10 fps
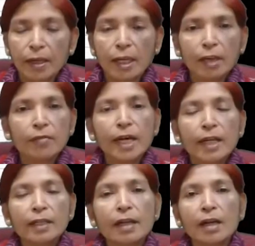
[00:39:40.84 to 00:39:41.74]
If
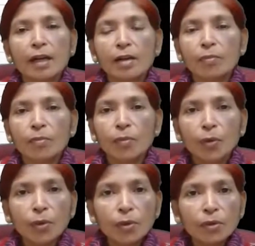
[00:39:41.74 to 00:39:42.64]
data are
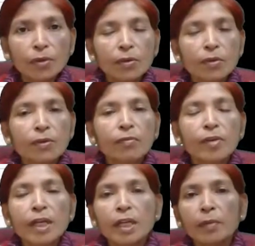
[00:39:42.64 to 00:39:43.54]
more
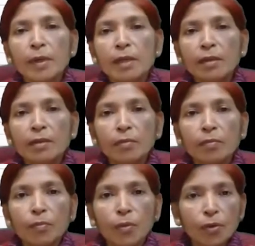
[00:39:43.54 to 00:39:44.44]
variable,
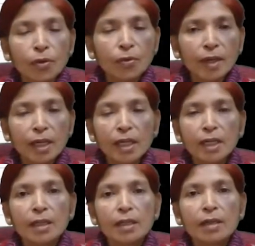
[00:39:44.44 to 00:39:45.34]
more
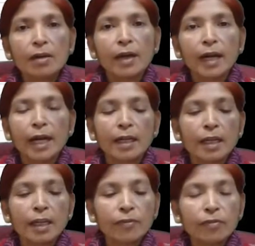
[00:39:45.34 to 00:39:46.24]
vary, and
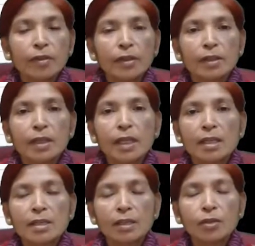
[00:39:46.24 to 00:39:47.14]
if there
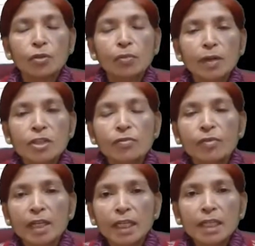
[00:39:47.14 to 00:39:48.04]
is a too much
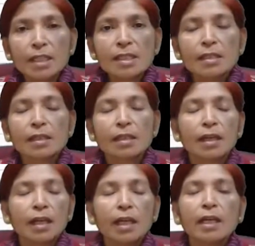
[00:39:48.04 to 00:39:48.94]
variance
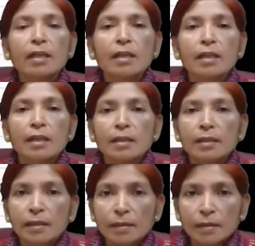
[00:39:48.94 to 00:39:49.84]
in
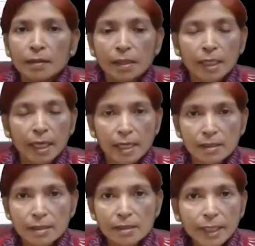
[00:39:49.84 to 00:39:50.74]
the
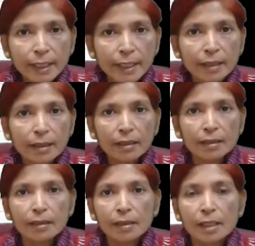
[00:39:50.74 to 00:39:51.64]
existing data,
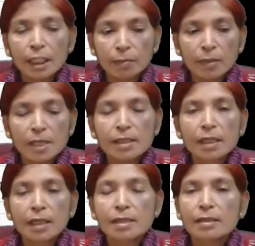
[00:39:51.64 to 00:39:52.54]
it means
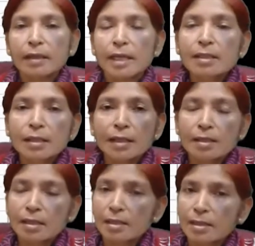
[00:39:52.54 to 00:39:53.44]
there is less
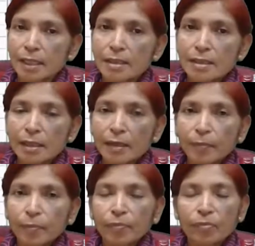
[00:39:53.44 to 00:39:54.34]
consistency.
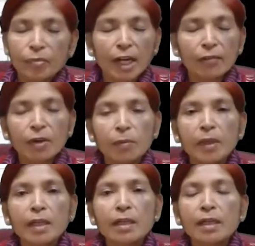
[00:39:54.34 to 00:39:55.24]
that will
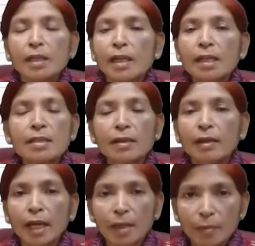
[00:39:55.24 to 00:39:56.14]
be less
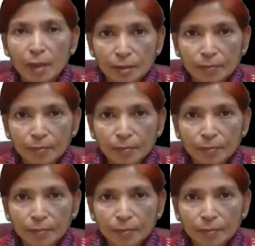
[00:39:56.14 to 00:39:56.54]
reliable.